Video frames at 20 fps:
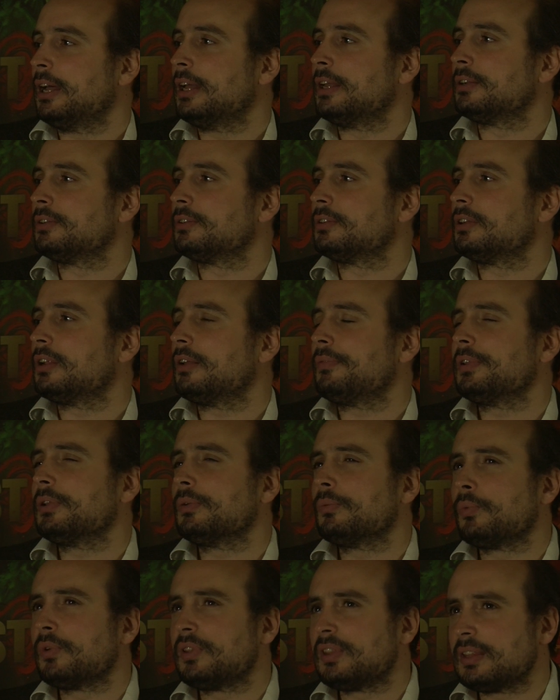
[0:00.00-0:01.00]
and I
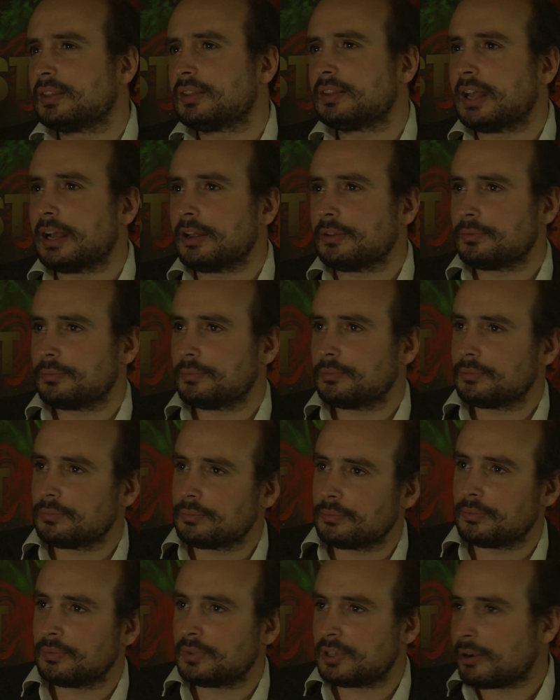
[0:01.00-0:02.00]
think within that
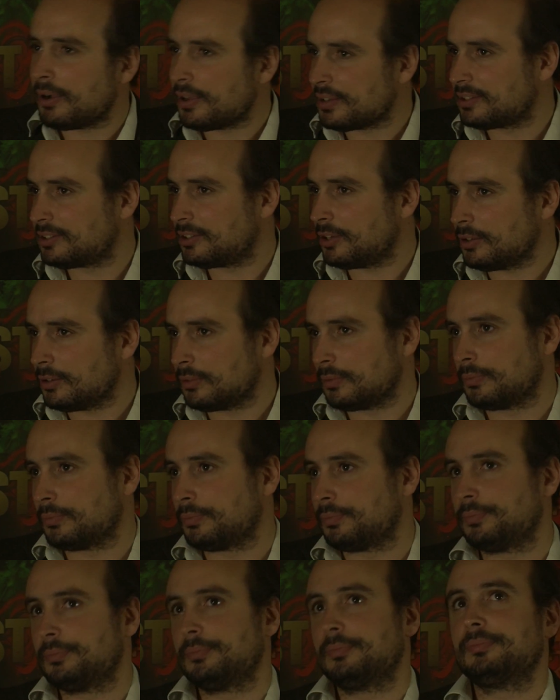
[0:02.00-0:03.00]
there are certain
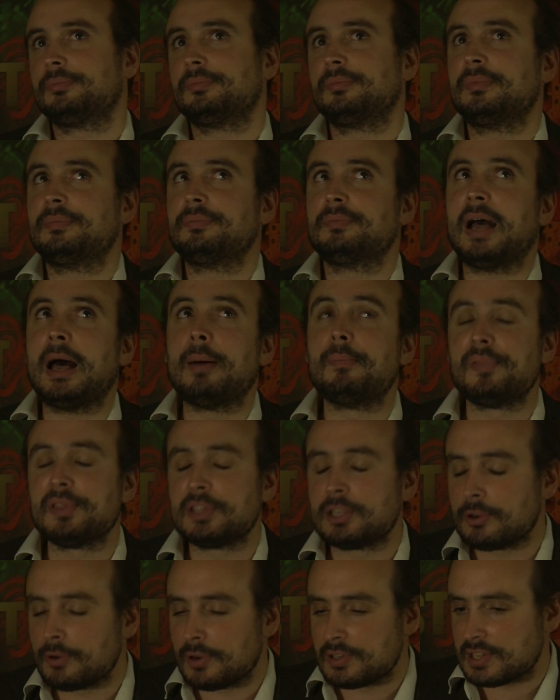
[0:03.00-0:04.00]

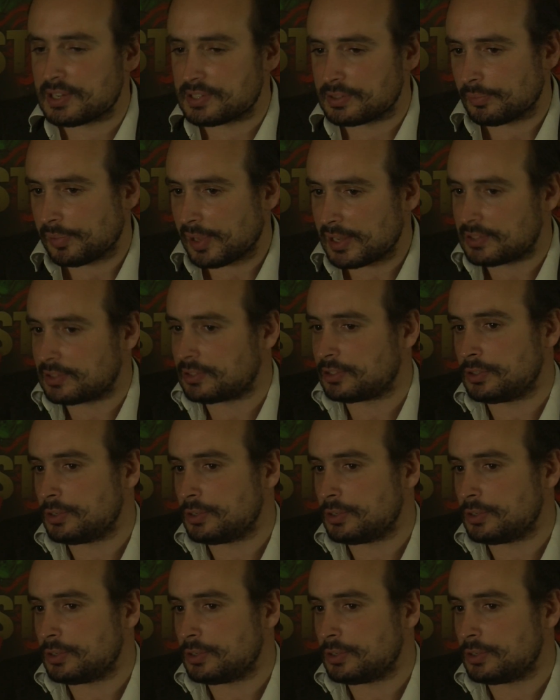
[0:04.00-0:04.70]
ambiguities and places